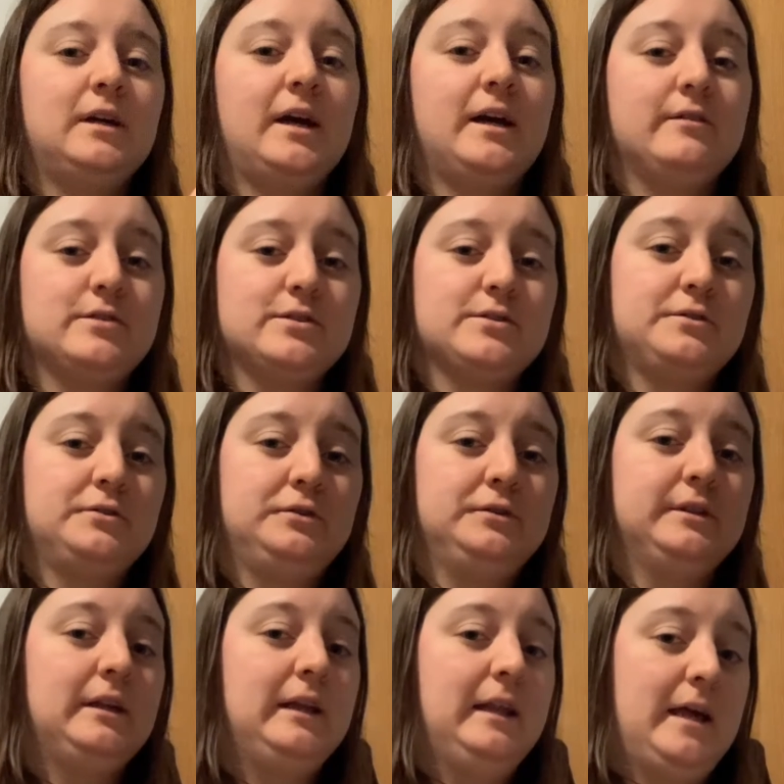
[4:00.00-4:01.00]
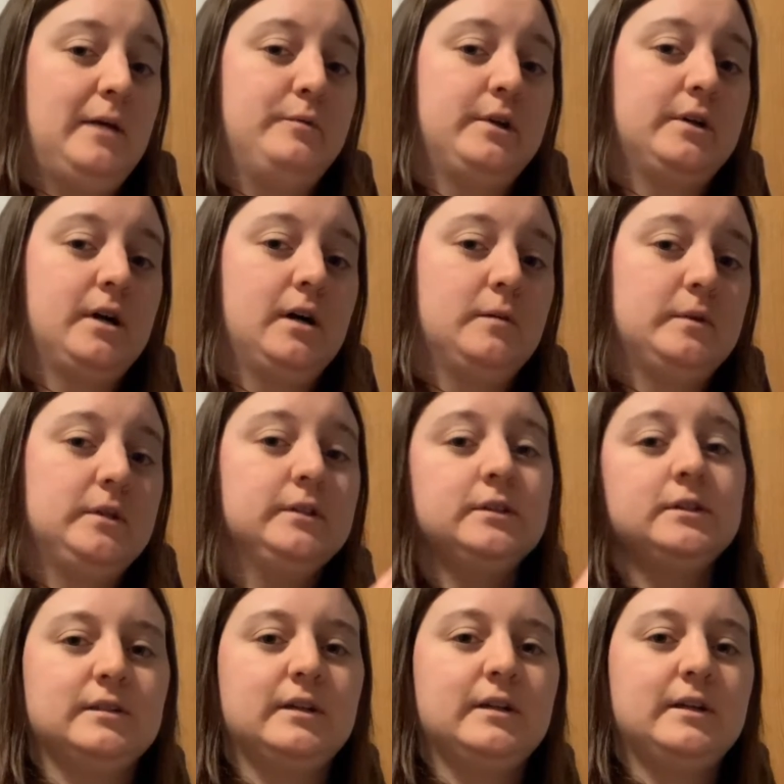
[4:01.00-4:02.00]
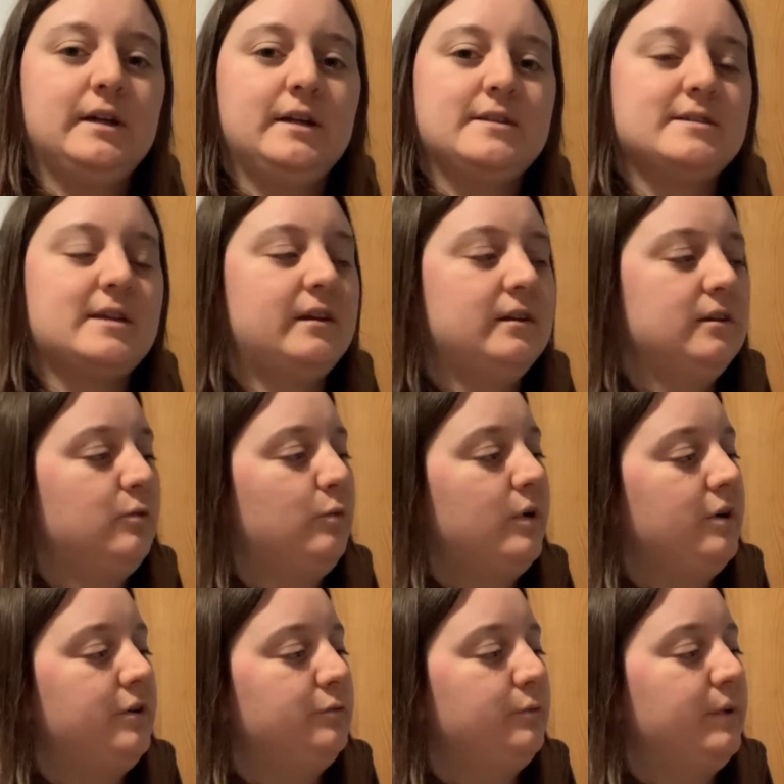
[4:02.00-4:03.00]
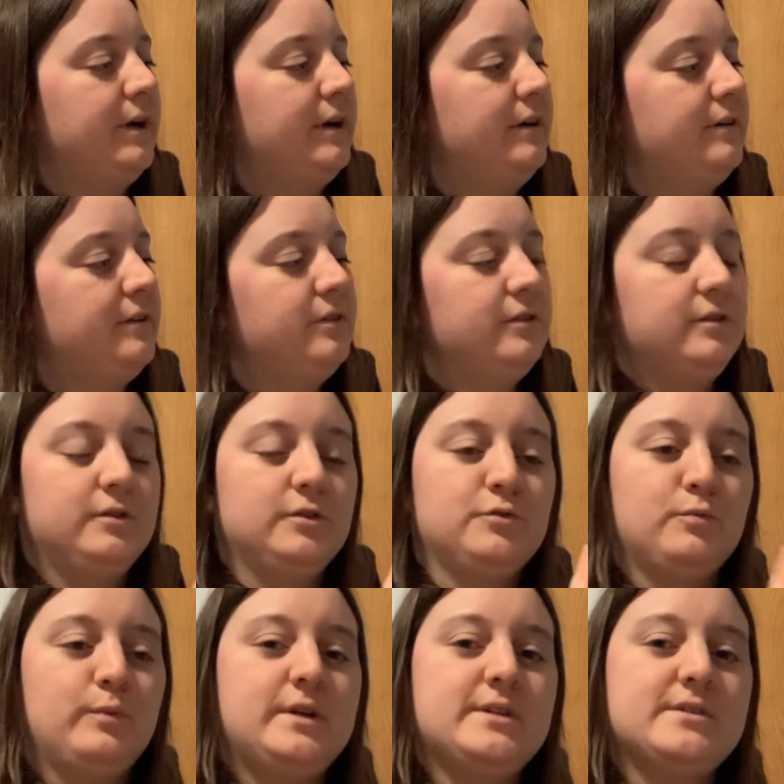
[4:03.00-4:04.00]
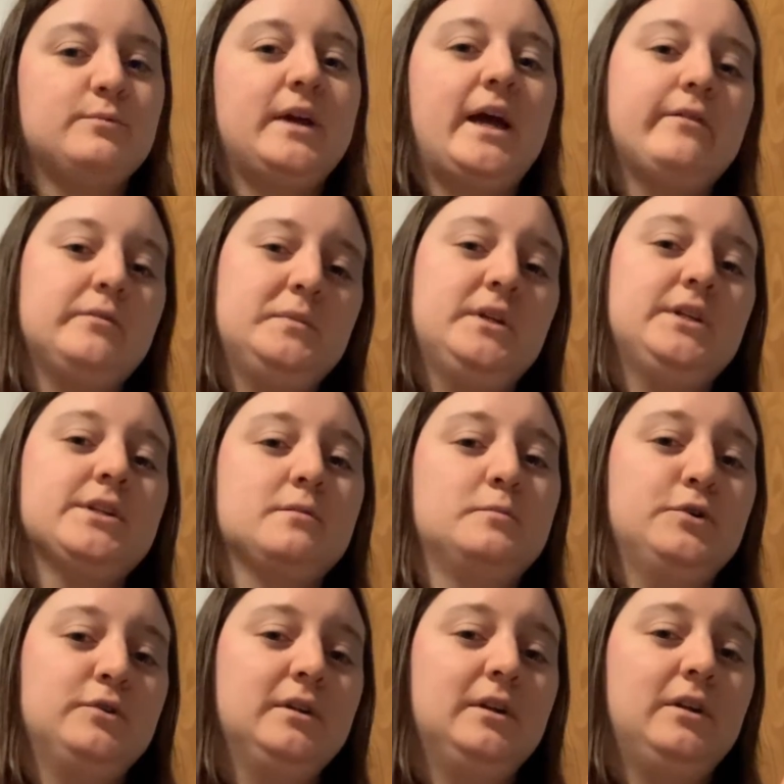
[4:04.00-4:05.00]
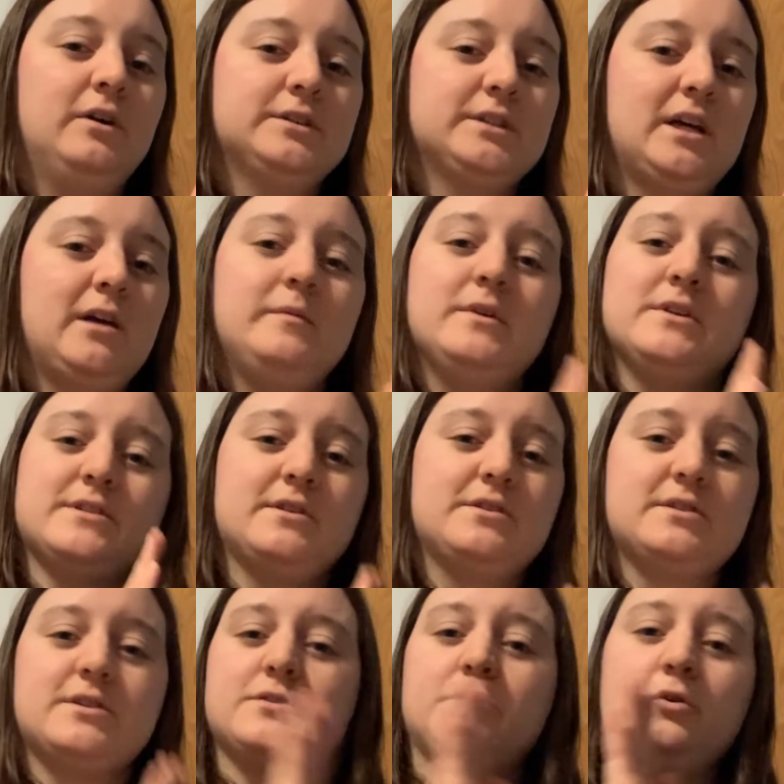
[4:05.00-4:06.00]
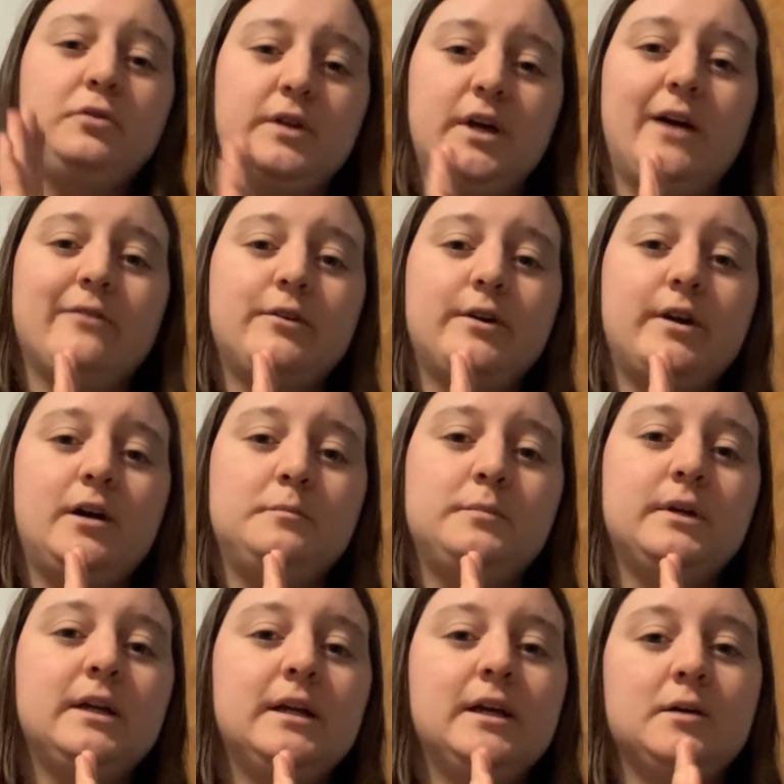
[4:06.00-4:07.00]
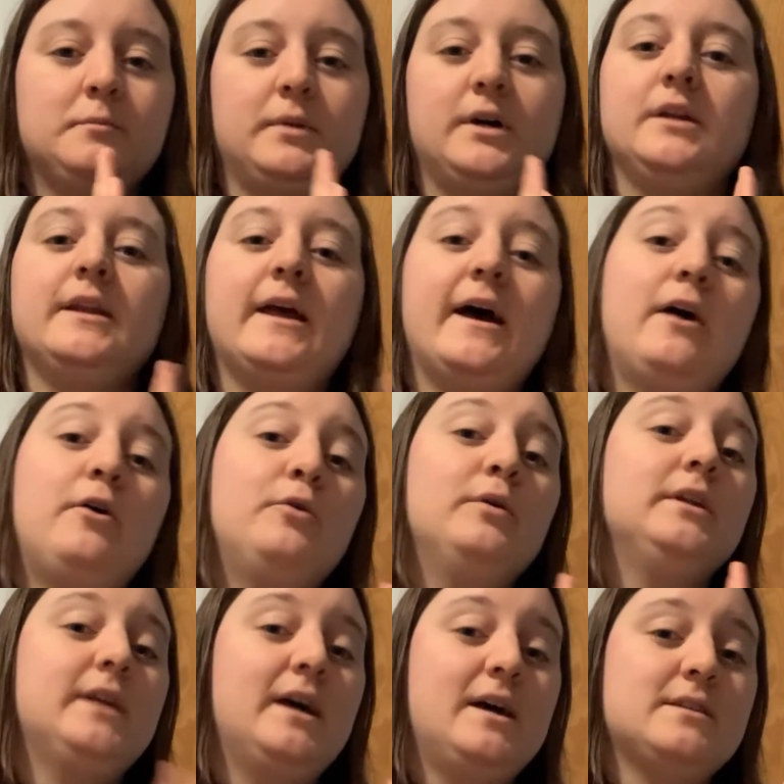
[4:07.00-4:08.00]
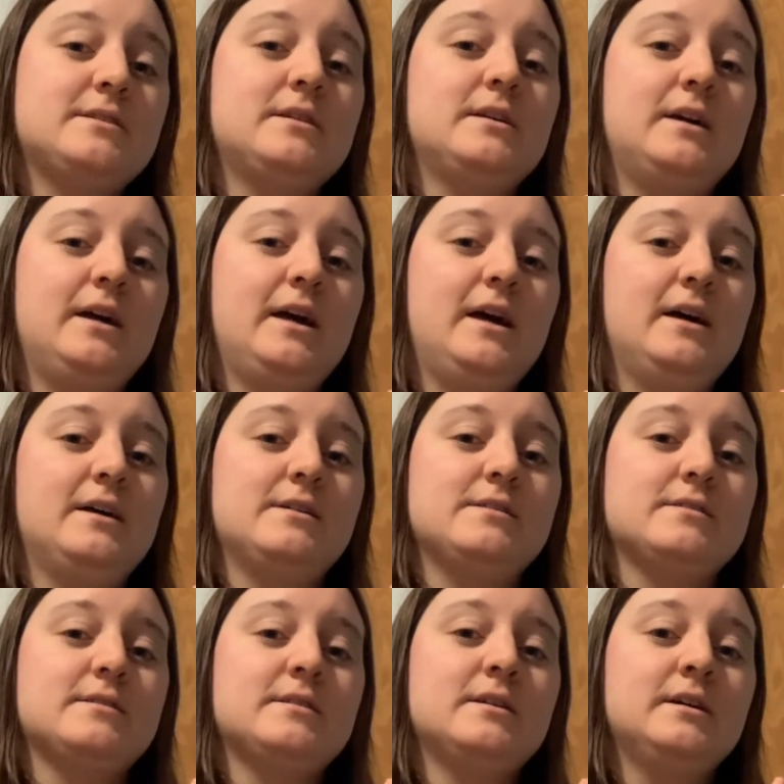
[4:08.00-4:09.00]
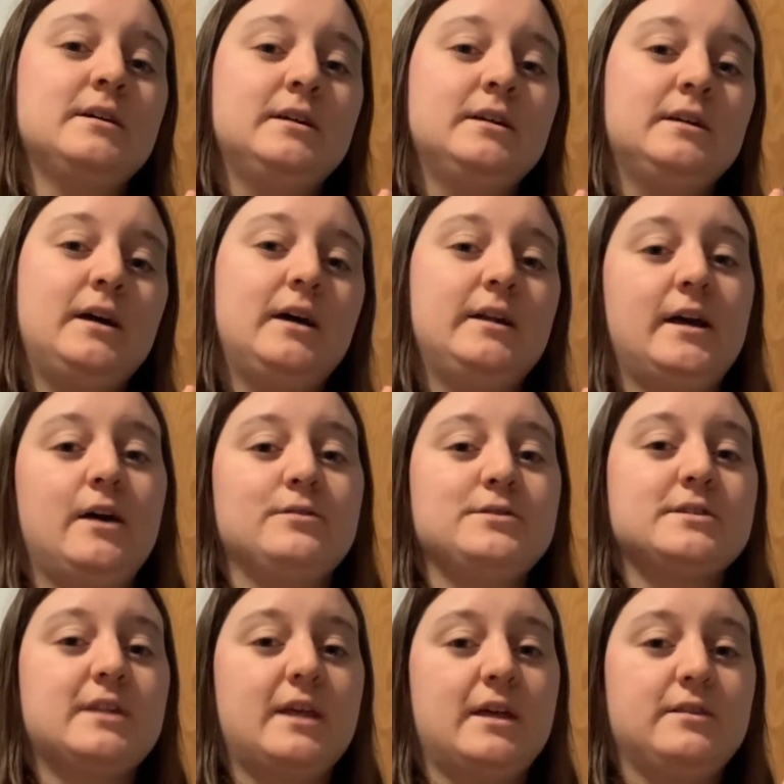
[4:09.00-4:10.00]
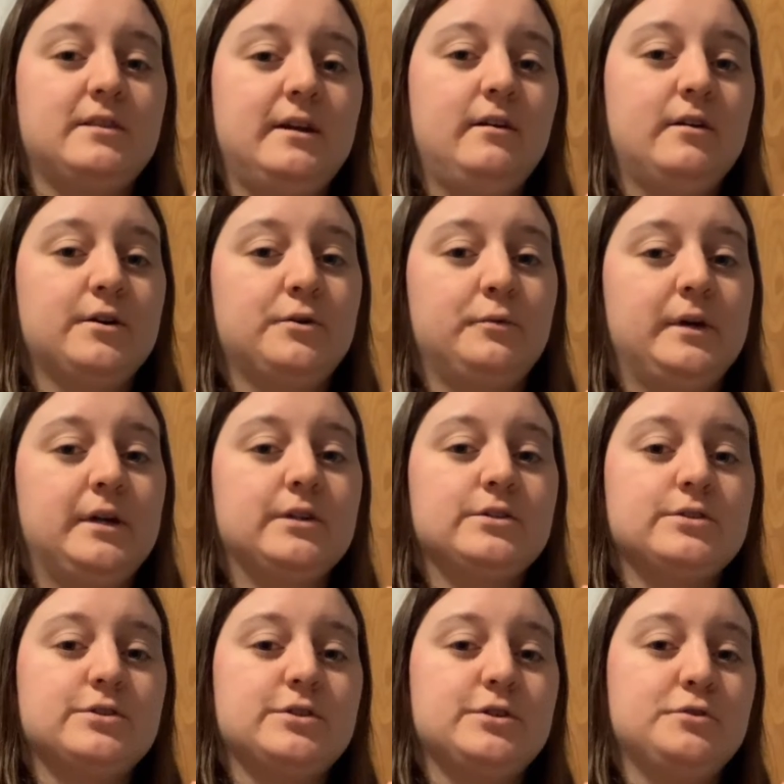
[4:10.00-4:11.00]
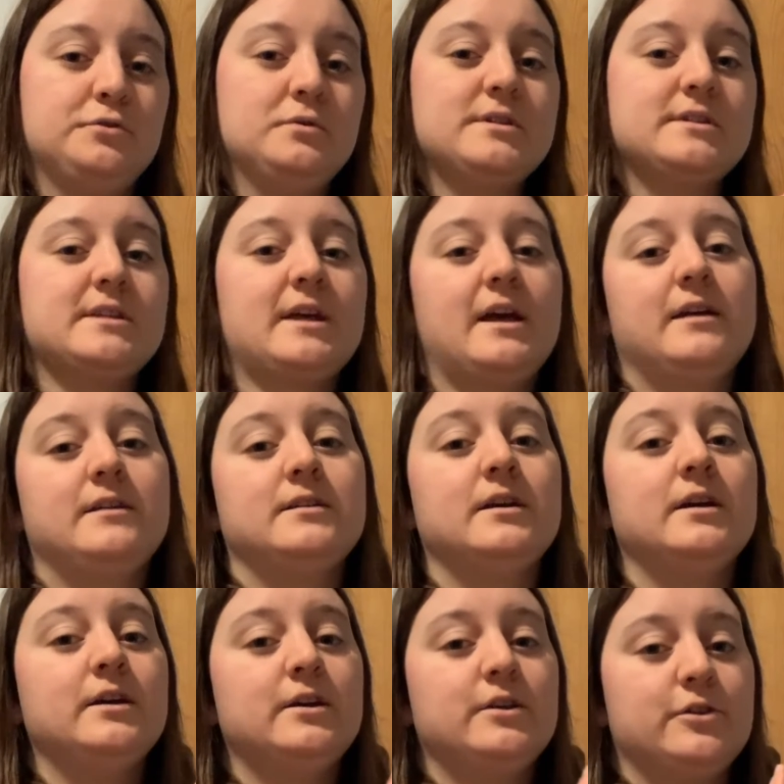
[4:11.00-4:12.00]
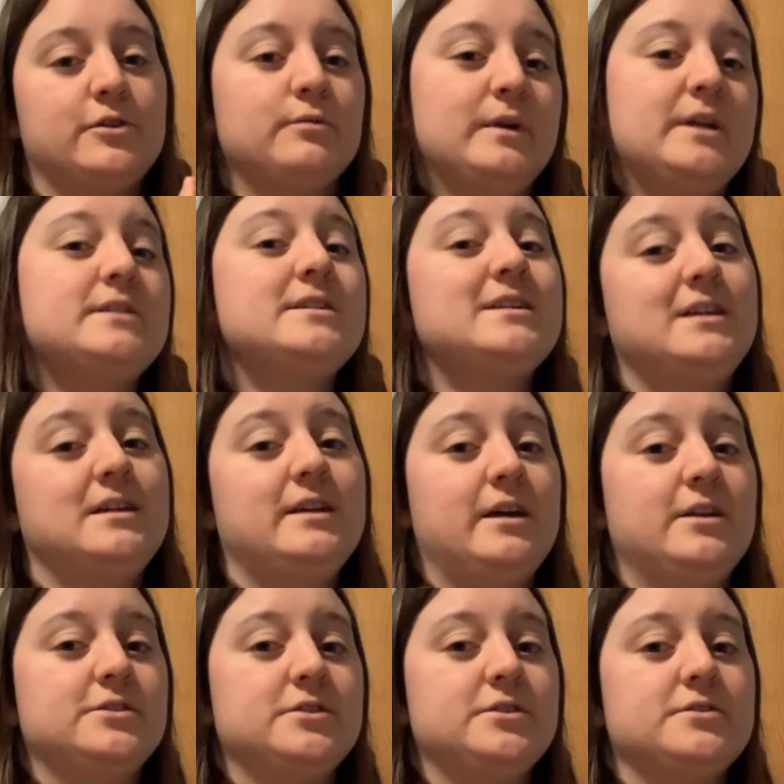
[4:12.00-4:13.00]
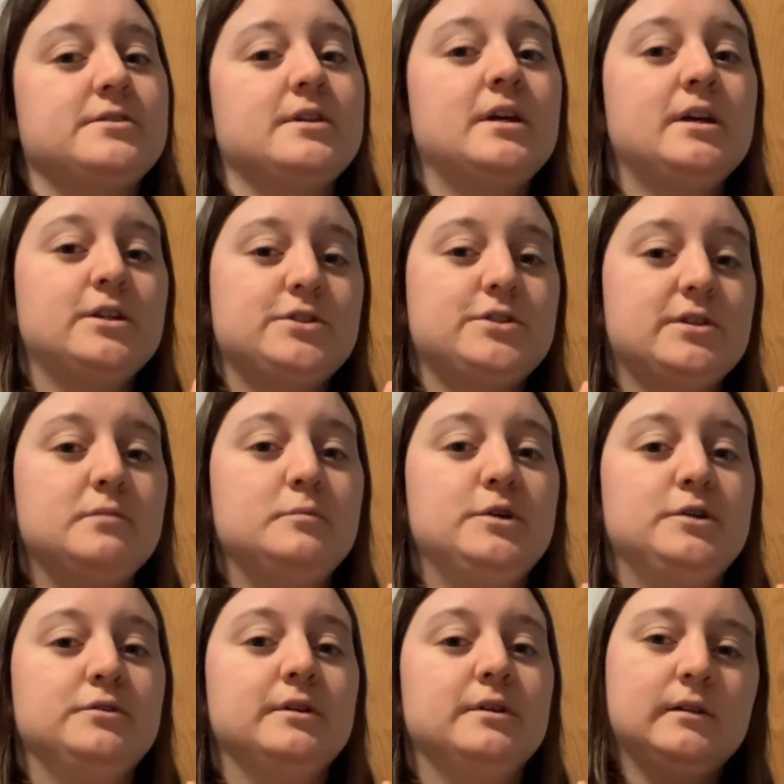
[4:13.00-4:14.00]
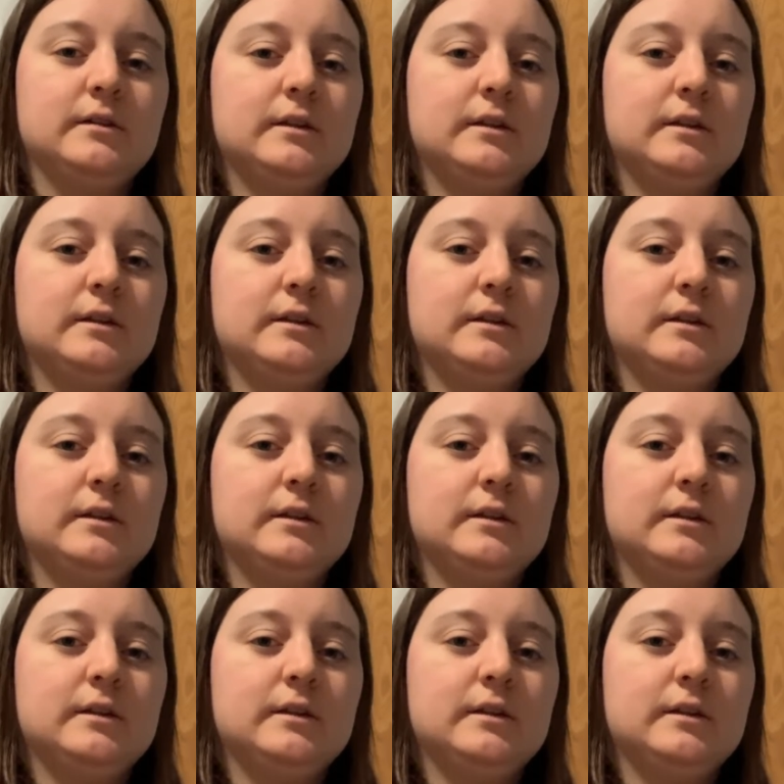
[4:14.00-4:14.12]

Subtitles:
I have this old library copy. It's set in a world where the reason we haven't been to the moon in a long time is there's this whole cover-up, but now NASA has announced that they are going to send 3 teenagers to the moon,